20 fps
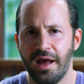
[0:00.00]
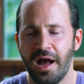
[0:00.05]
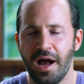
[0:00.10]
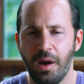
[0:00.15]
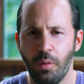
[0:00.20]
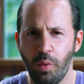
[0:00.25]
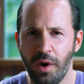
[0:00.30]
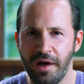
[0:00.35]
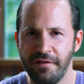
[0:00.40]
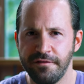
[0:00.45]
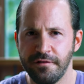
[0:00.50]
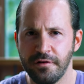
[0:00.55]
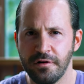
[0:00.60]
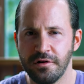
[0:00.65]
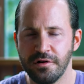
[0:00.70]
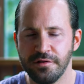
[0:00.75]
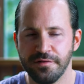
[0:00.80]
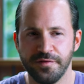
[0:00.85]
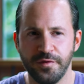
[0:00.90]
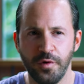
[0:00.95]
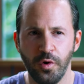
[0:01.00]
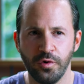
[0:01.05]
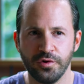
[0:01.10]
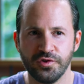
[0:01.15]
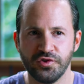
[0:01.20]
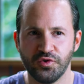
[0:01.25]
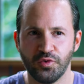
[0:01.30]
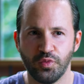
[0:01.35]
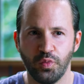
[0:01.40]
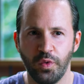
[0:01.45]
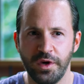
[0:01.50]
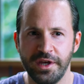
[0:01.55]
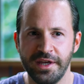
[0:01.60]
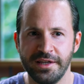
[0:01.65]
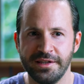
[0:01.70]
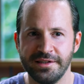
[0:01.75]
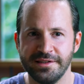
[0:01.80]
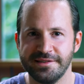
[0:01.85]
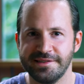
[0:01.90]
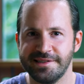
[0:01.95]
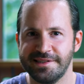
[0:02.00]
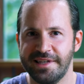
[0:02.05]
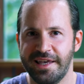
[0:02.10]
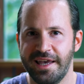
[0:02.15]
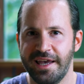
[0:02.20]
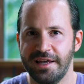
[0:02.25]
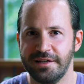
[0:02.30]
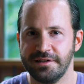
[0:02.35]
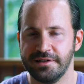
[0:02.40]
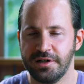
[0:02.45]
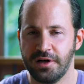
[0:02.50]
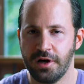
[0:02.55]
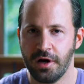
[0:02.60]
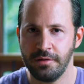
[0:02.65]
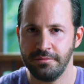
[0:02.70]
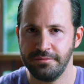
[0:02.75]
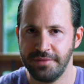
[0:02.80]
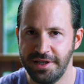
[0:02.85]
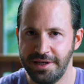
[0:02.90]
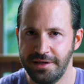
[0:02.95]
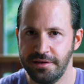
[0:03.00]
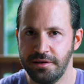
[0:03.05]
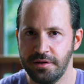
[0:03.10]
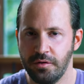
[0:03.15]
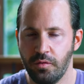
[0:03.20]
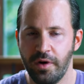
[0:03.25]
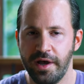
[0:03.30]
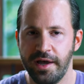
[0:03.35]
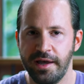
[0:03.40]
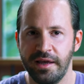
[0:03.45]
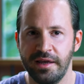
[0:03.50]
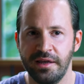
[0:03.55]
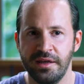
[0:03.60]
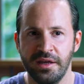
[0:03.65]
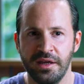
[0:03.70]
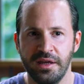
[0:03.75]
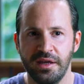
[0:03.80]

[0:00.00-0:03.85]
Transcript: However, those wings can come in the way